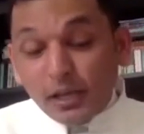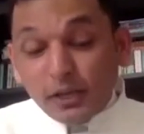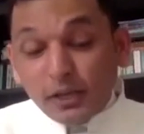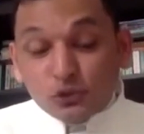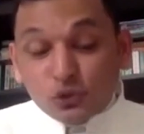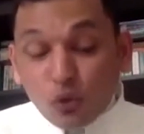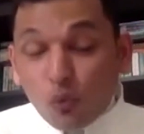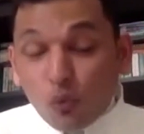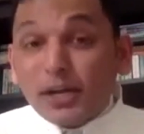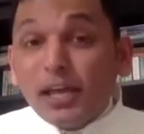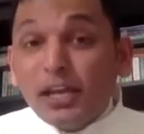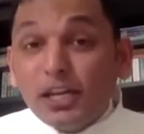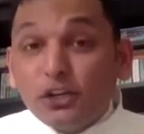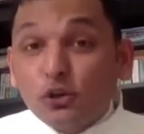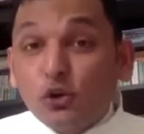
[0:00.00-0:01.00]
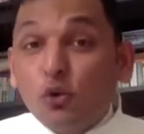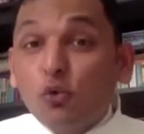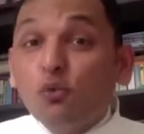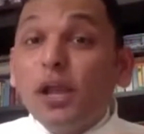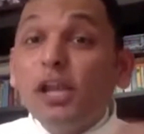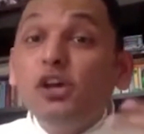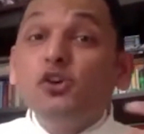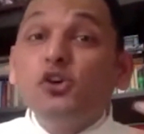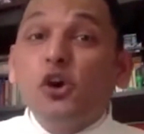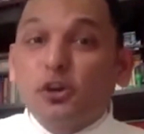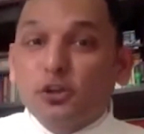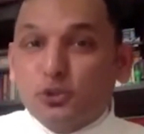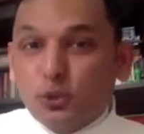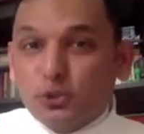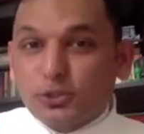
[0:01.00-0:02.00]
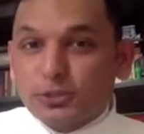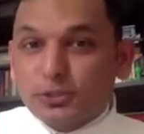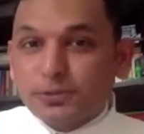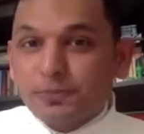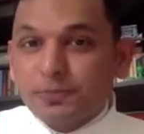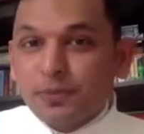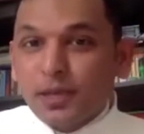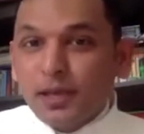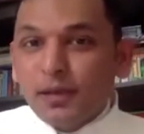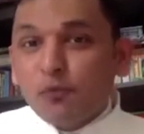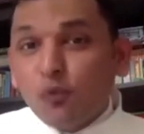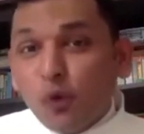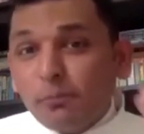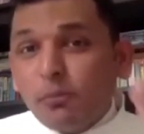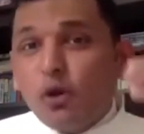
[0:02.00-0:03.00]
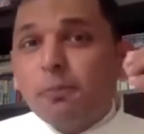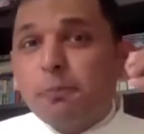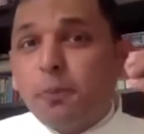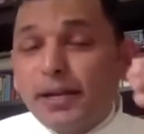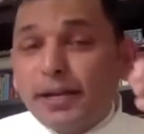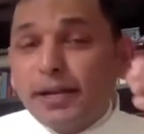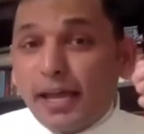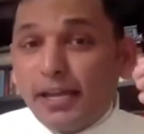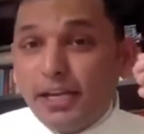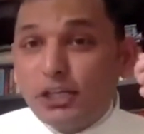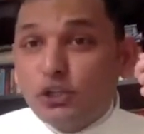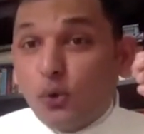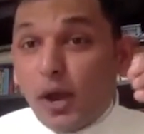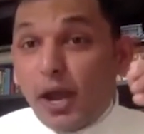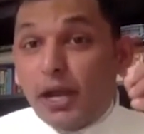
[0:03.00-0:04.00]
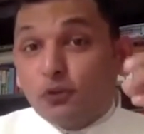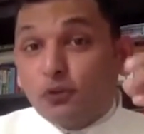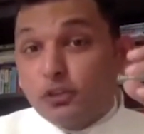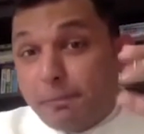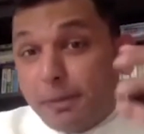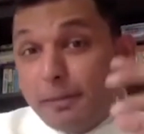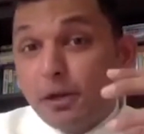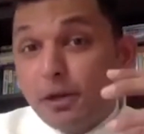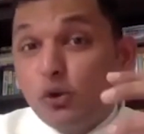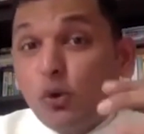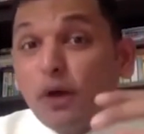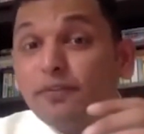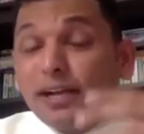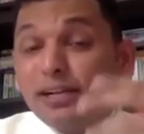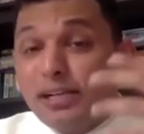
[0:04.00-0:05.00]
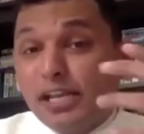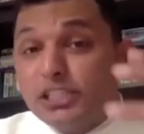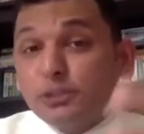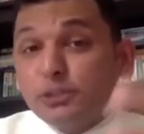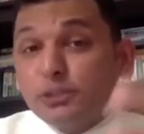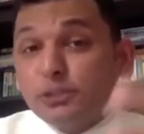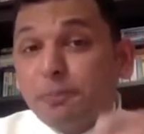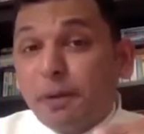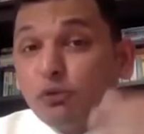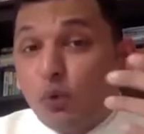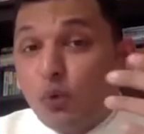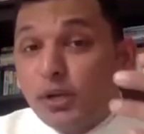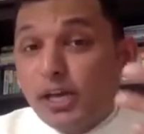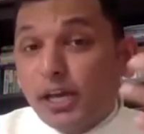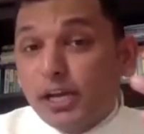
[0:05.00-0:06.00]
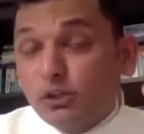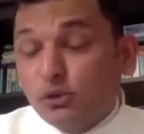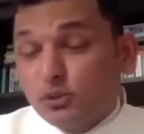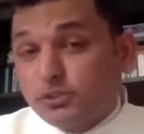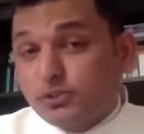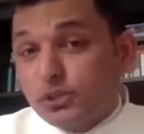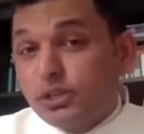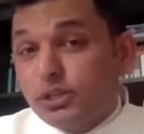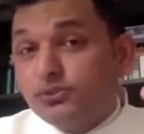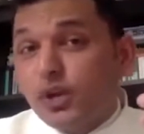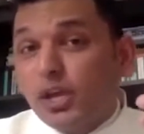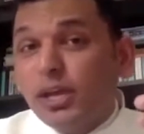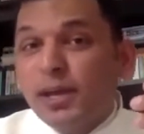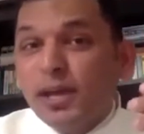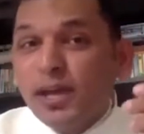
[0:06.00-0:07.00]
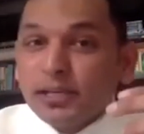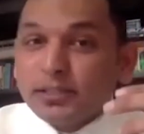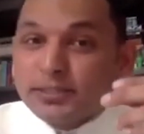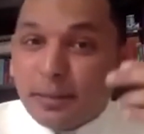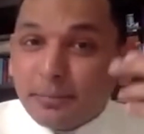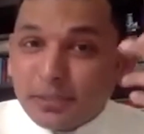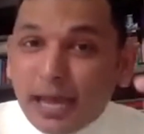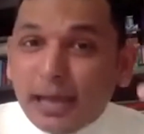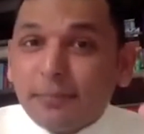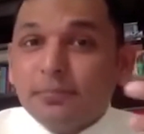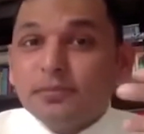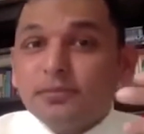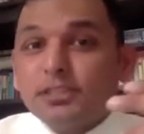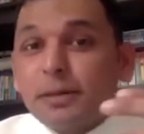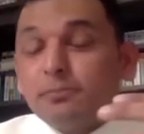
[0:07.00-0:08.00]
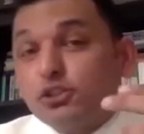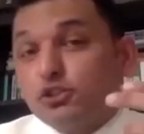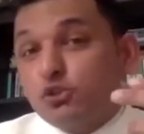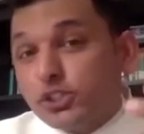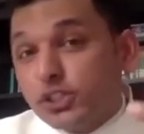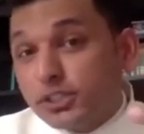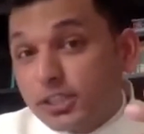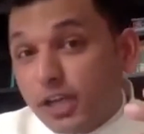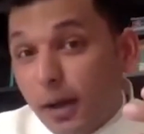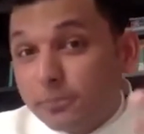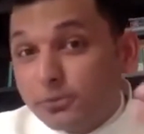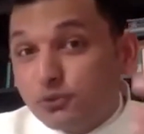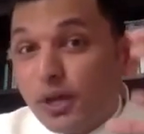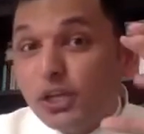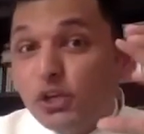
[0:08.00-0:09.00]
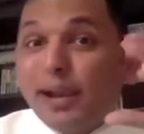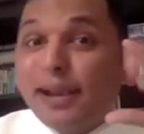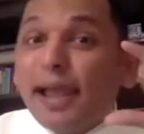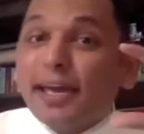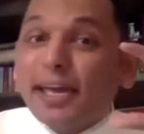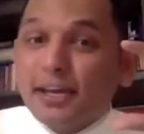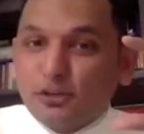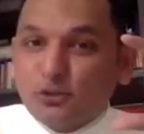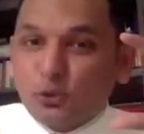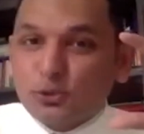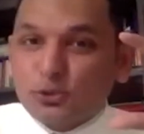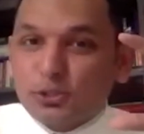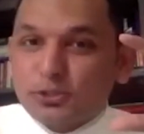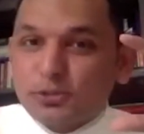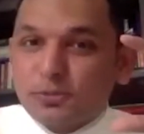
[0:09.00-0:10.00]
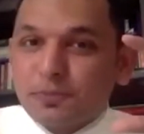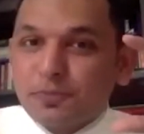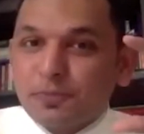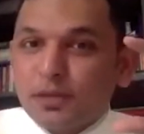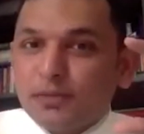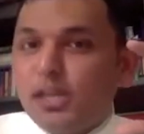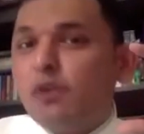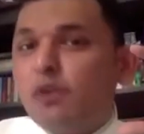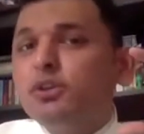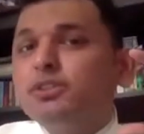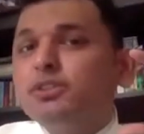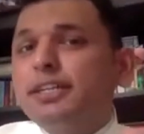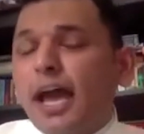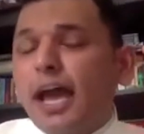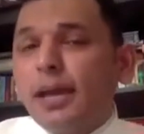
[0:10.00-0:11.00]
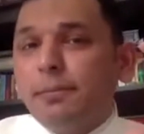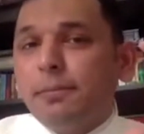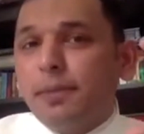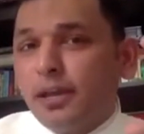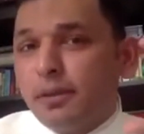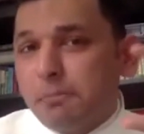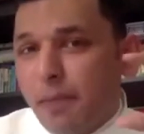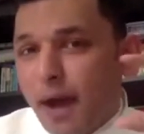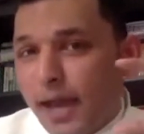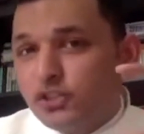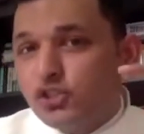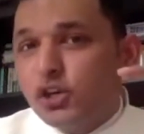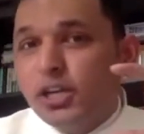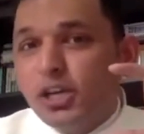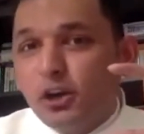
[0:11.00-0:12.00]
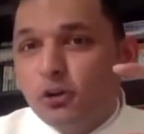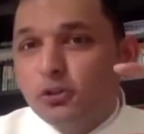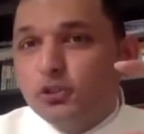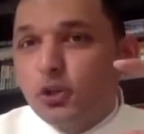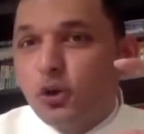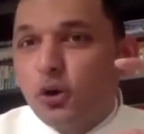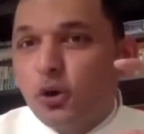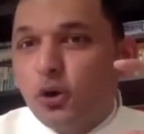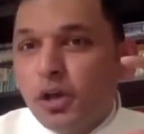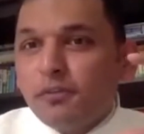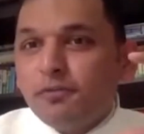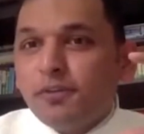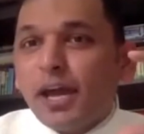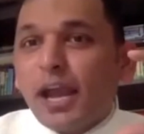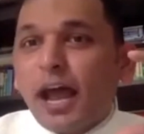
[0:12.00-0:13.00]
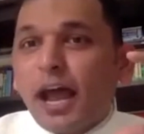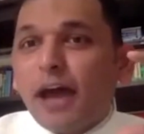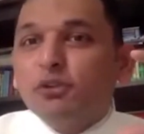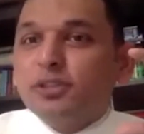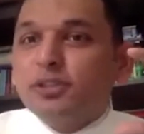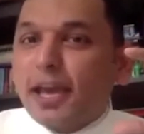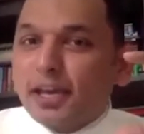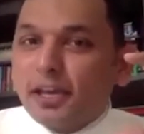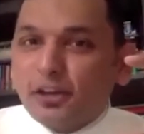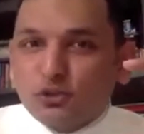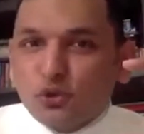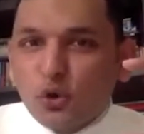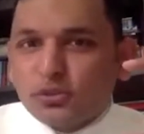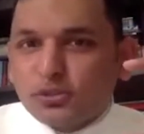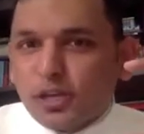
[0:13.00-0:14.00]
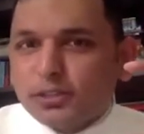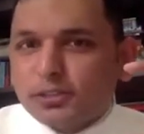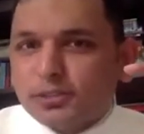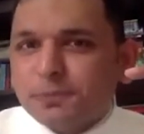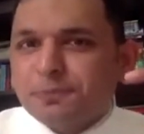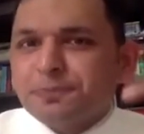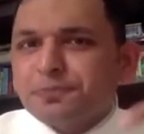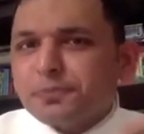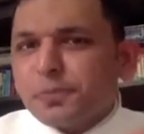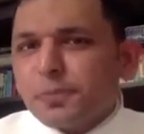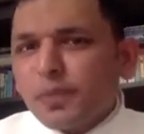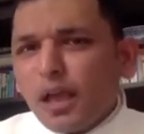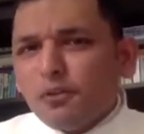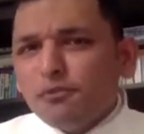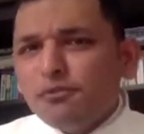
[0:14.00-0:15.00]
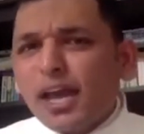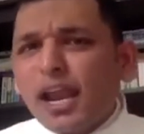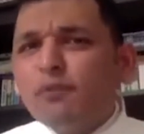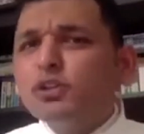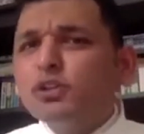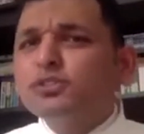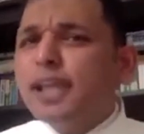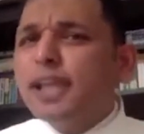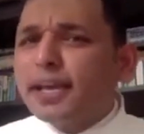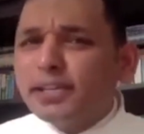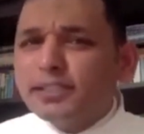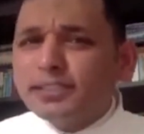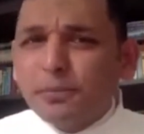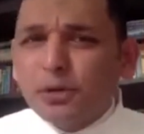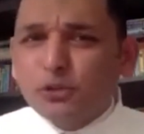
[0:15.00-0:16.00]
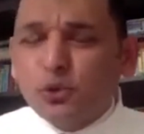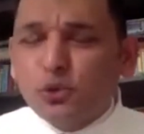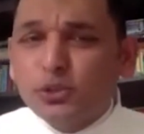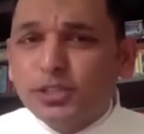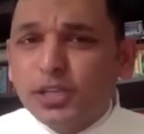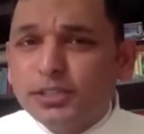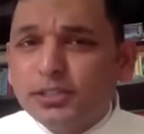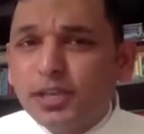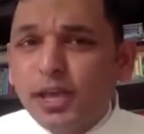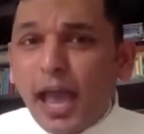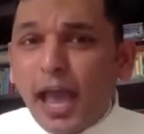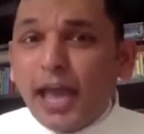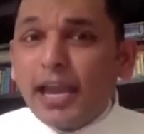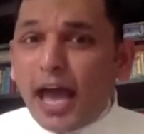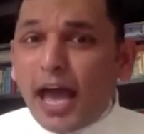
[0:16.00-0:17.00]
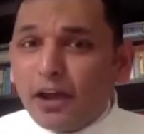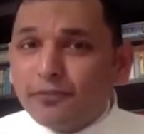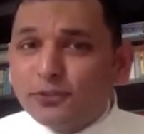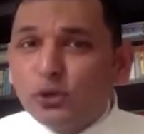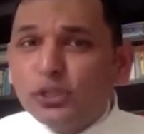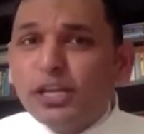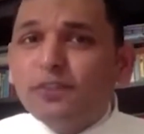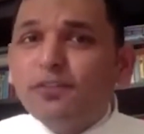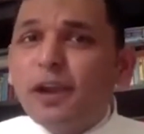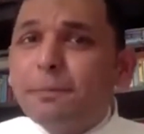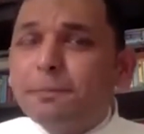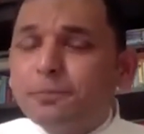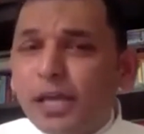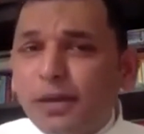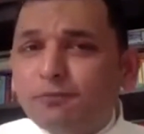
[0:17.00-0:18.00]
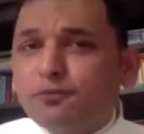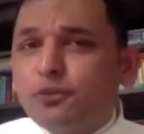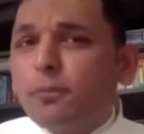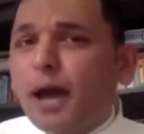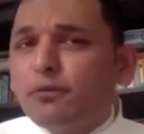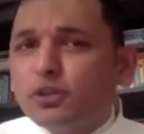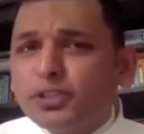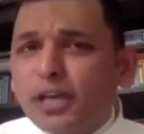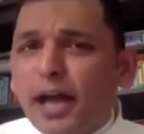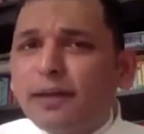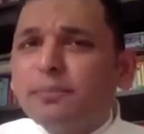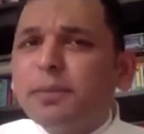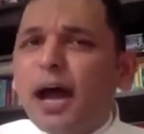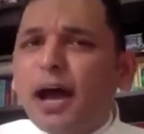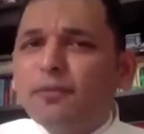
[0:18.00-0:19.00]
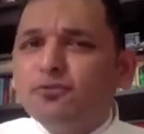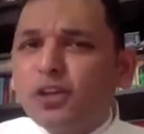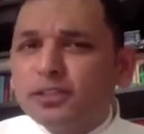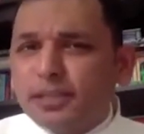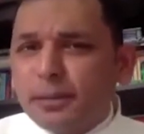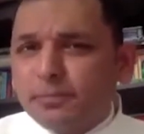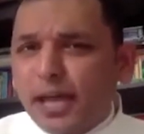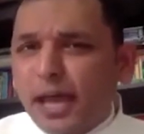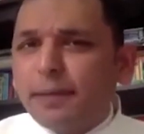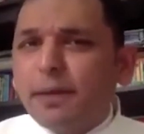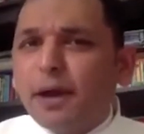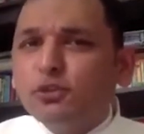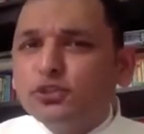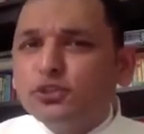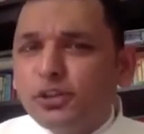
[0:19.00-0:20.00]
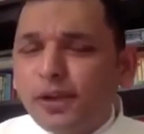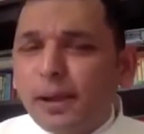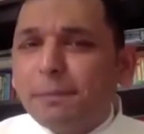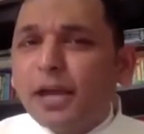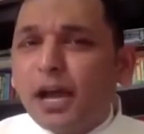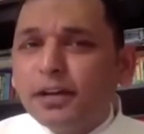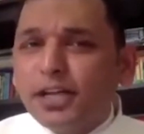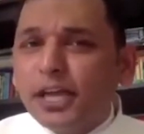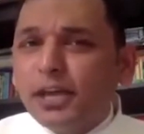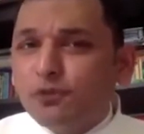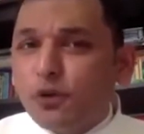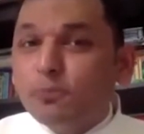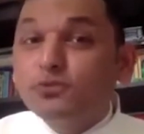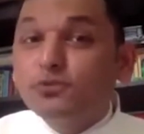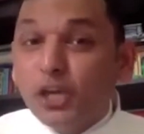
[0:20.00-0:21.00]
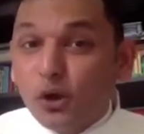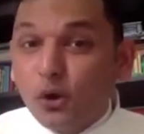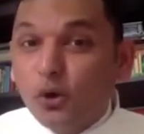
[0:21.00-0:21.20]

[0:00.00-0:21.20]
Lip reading: So what I need to do, value your resources. One more point I need to add for the people who have at least spent 1 year into this industry. Sometimes some situations comes when you are lacking resources. There was a time in my journey also where I was lacking resources, some resources, and I have to develop team from, after some time, I was developing a team from zero.